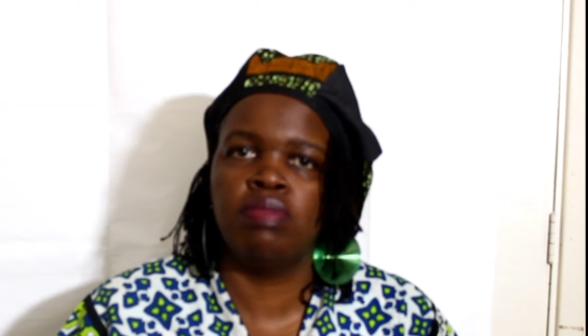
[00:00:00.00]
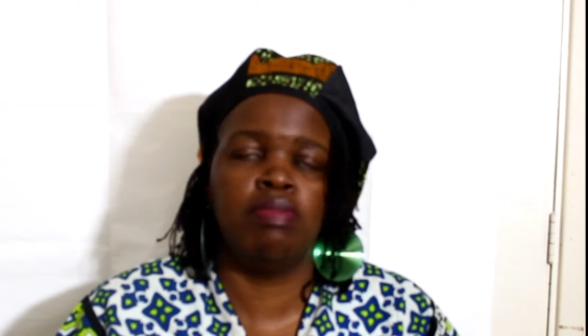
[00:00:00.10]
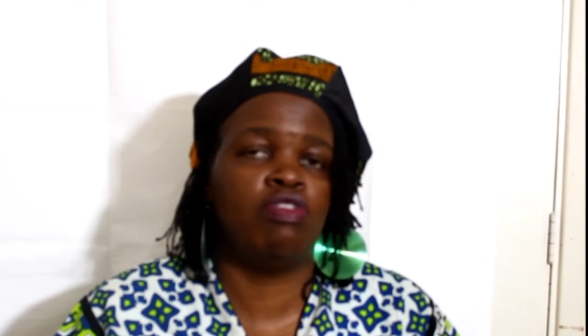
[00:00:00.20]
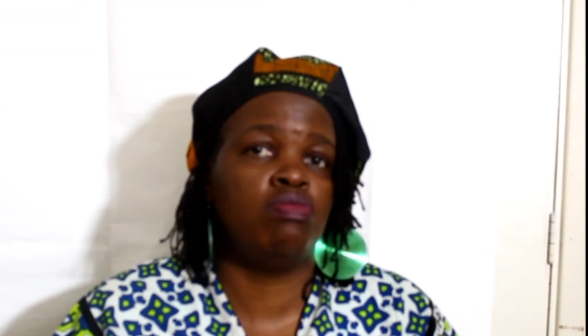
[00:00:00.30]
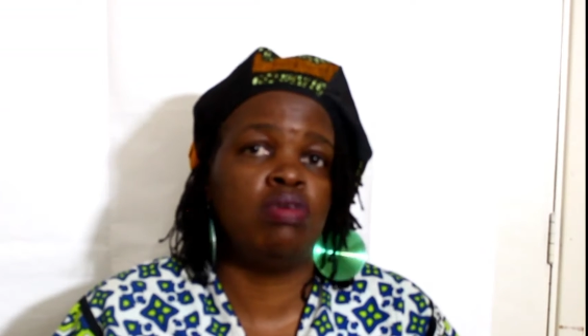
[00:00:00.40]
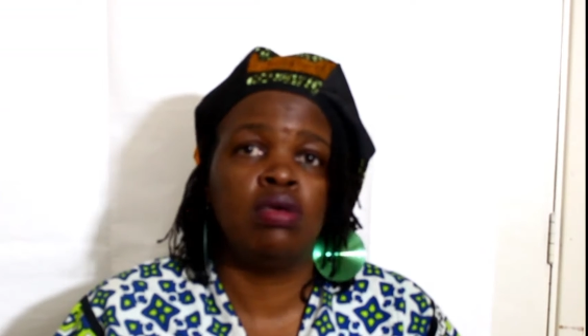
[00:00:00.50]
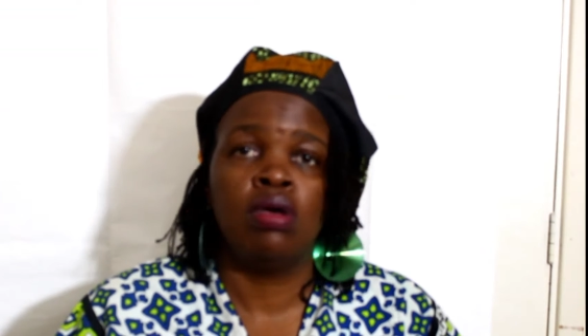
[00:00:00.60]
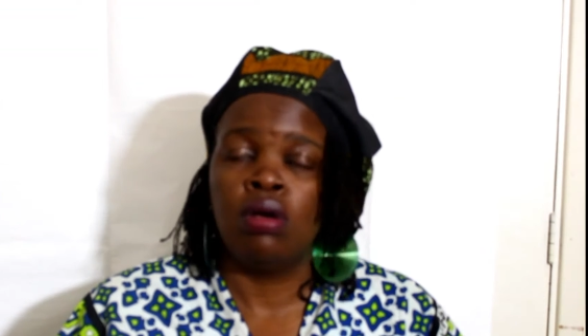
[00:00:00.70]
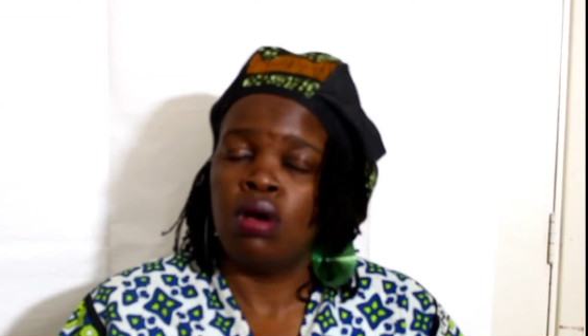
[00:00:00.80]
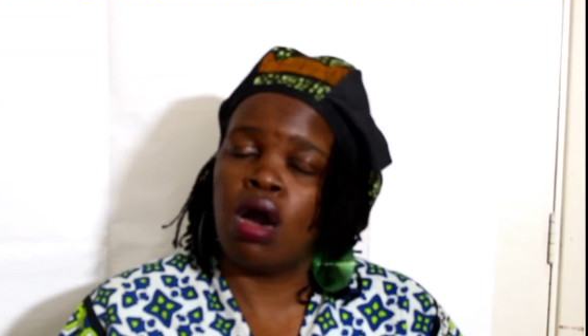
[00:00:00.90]
Maybe it should be
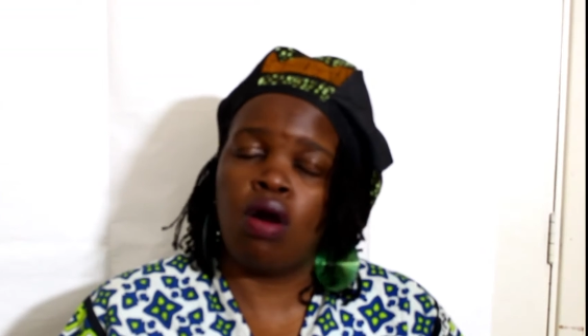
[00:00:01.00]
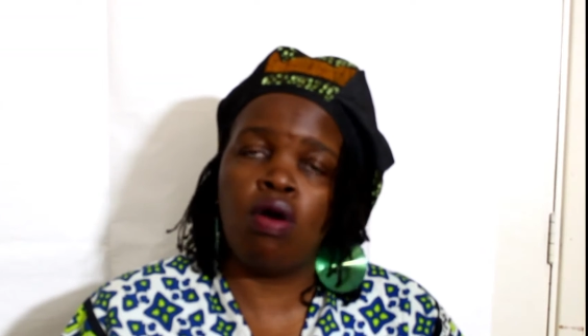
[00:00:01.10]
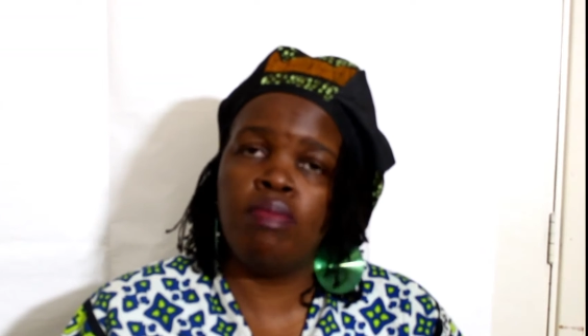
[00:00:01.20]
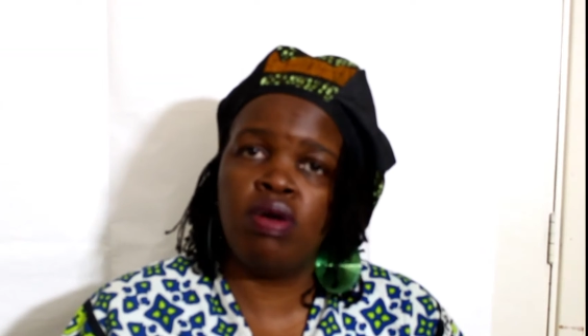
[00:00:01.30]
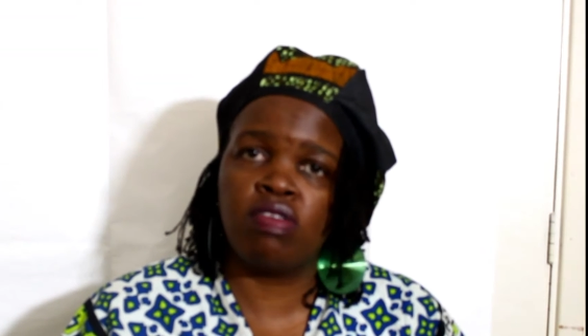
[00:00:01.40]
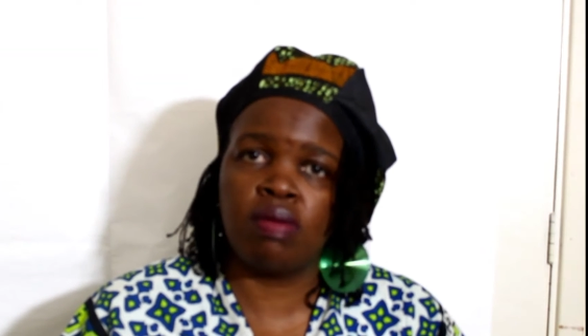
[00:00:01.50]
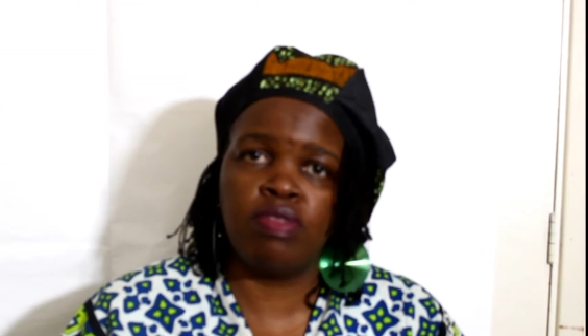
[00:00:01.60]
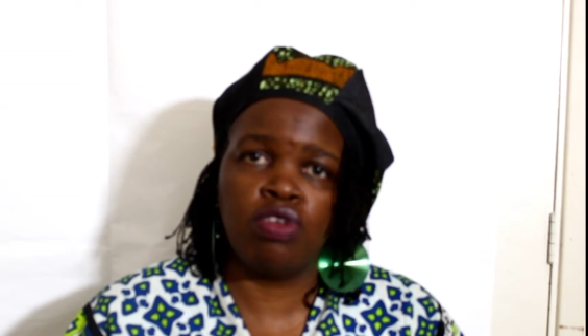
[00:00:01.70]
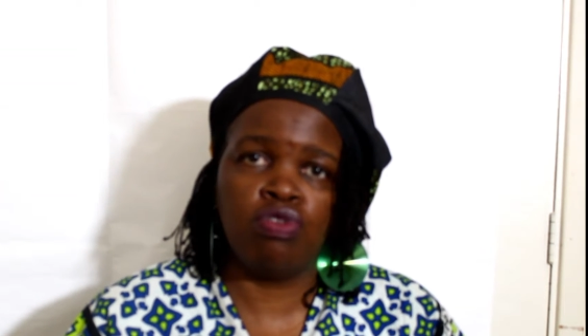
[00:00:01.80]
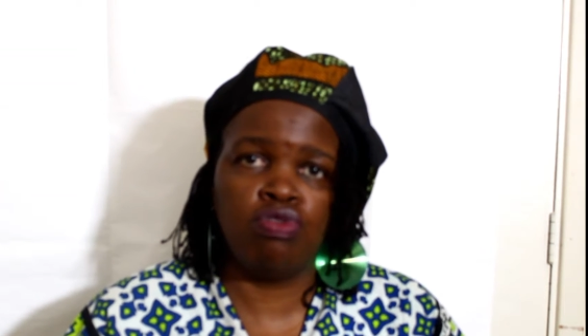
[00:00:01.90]
a hobby or
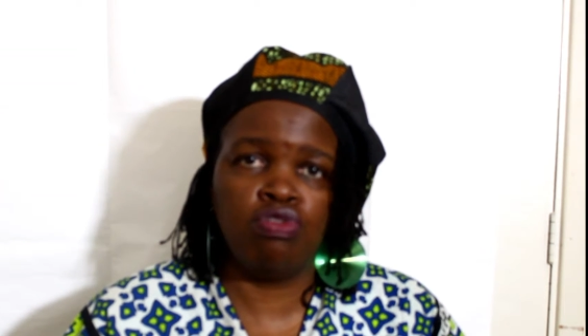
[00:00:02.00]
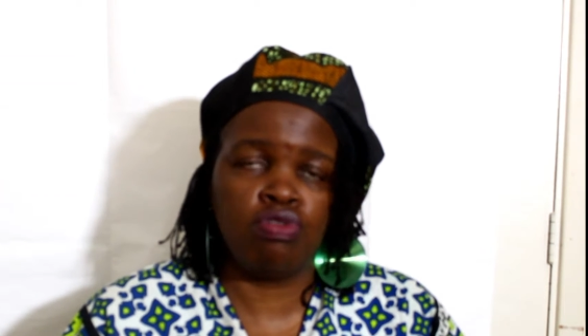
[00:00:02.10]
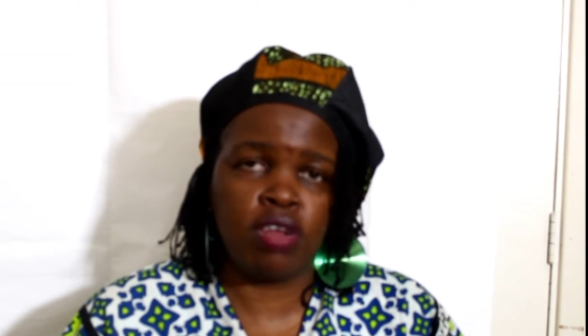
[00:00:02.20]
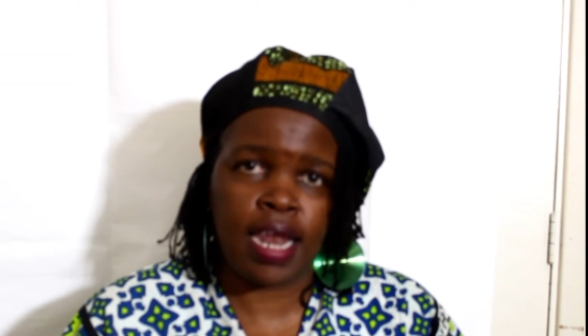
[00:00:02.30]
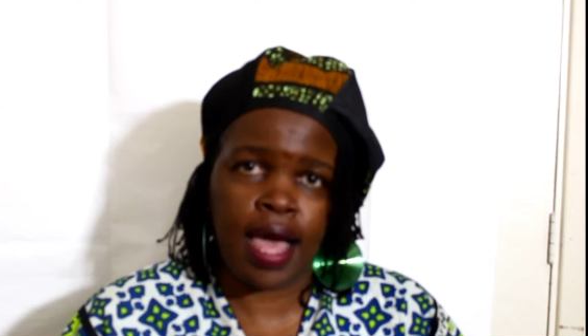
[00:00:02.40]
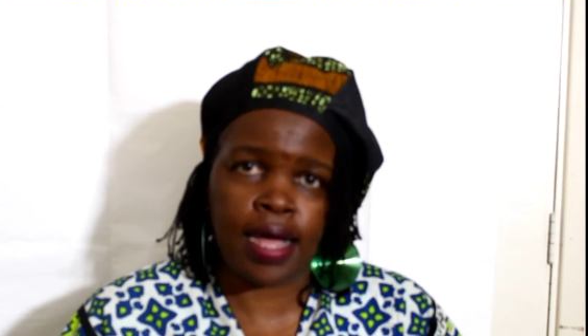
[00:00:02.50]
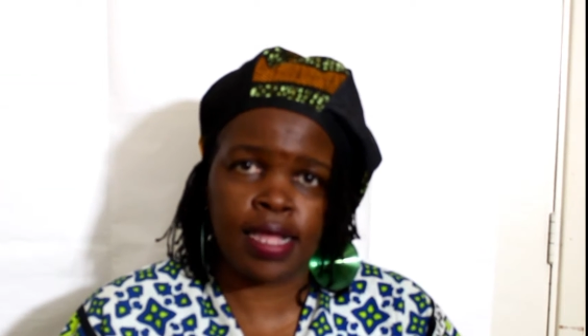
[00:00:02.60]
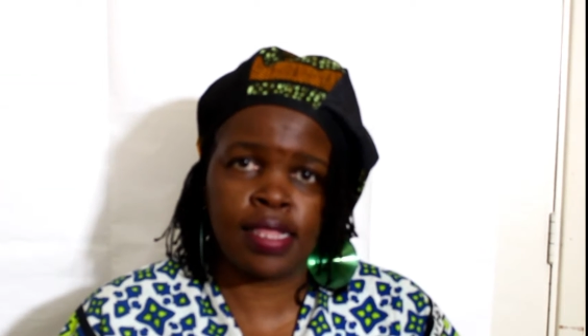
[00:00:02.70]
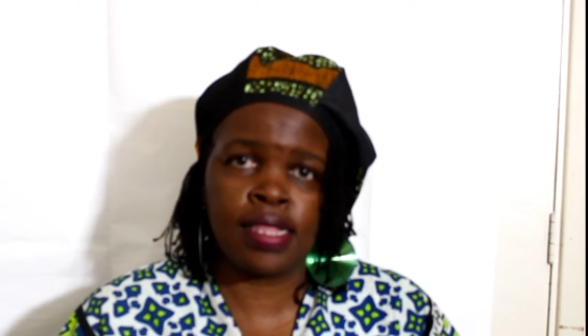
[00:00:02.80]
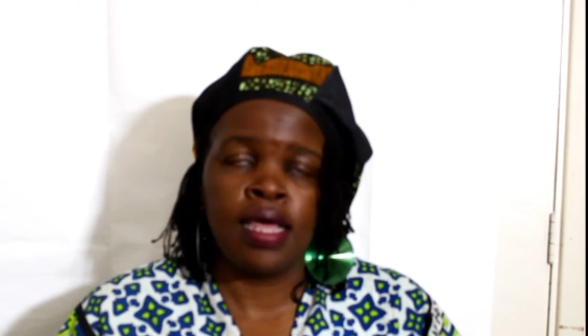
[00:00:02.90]
something you do to
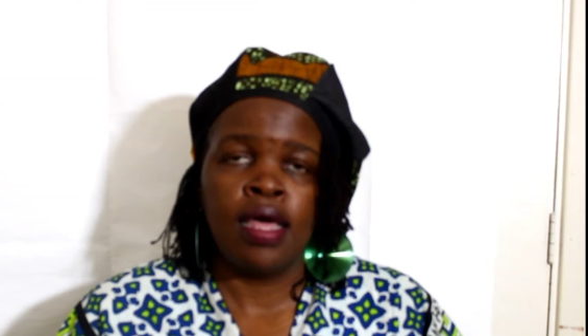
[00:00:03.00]
relax